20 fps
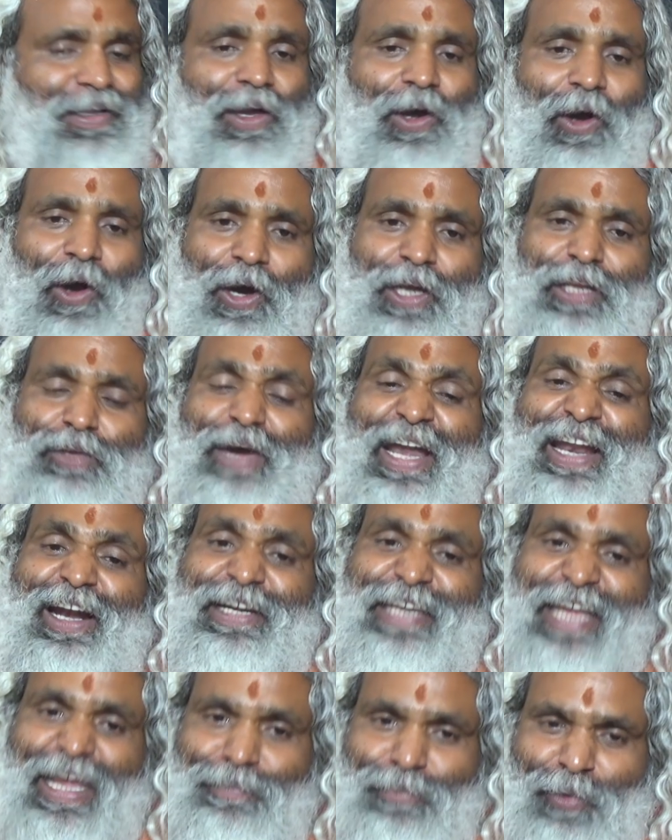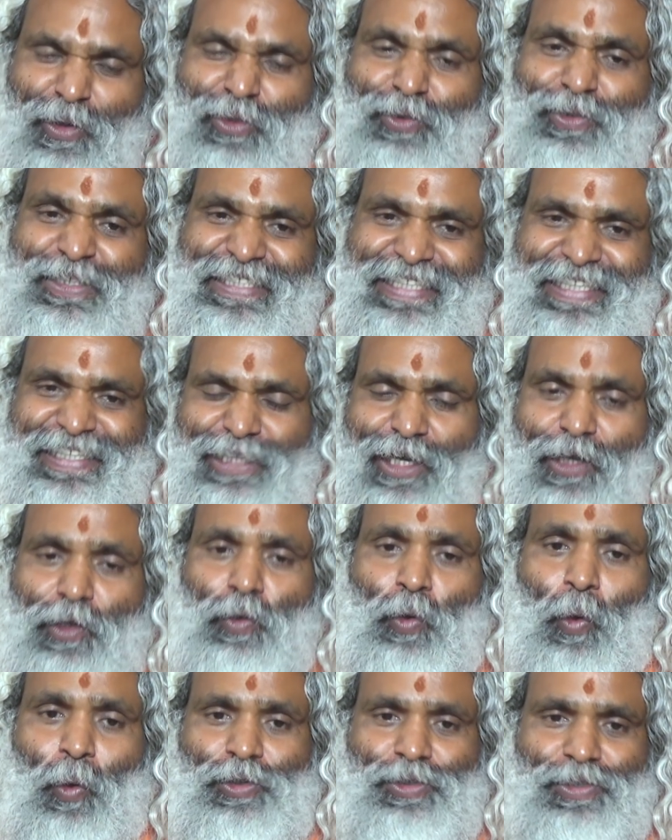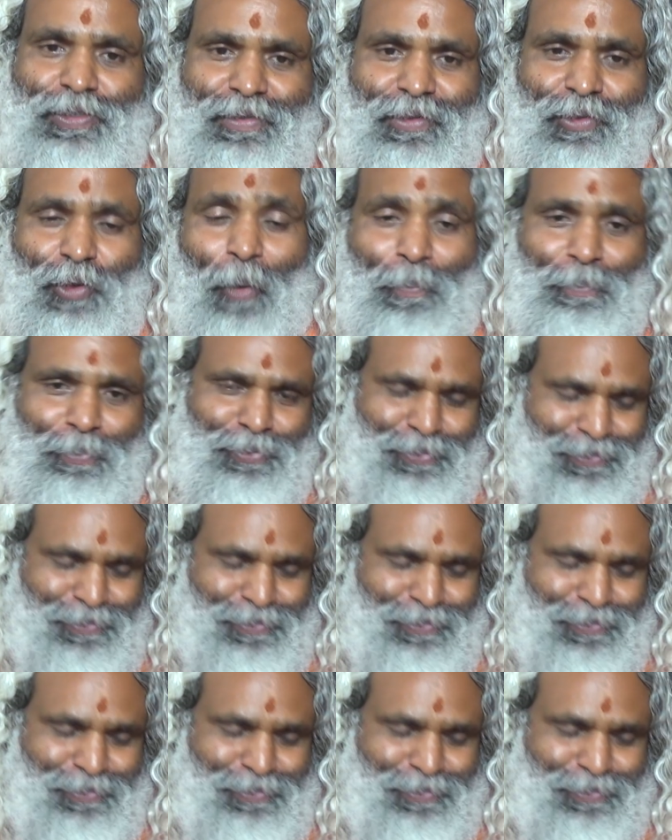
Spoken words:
or you are not able to see the rope.